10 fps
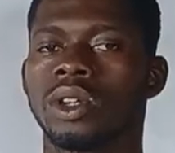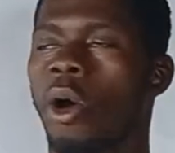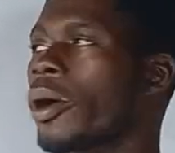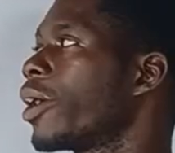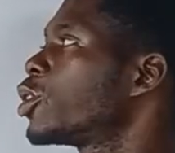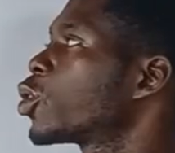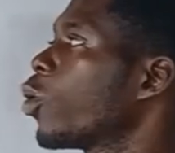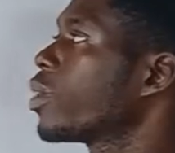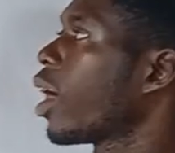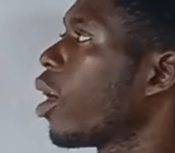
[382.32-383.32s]
Okay,
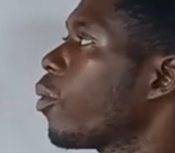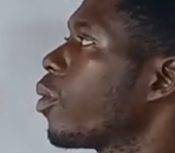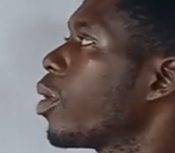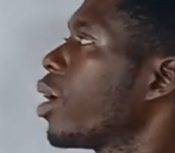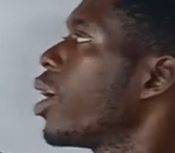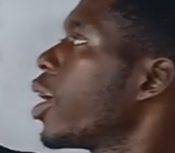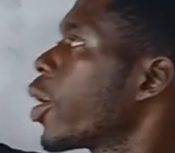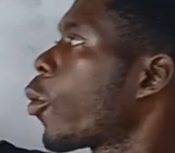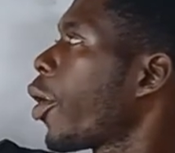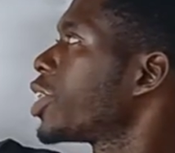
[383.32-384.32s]
so now
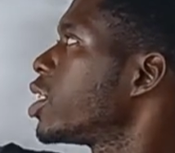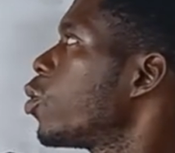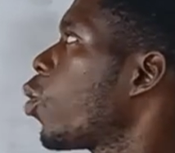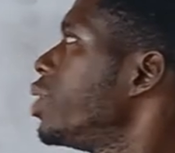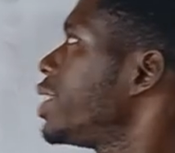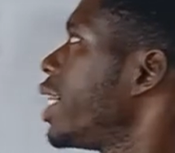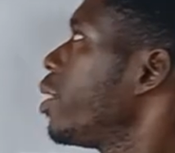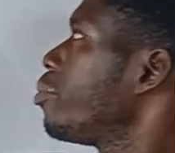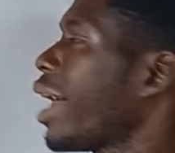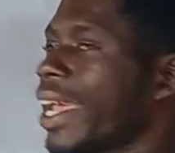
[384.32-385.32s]
equation
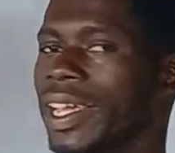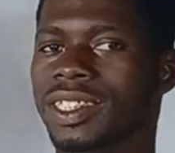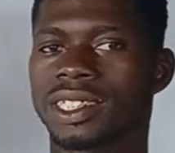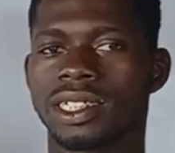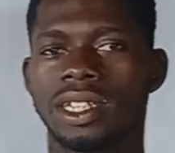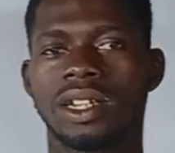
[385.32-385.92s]
containing brackets.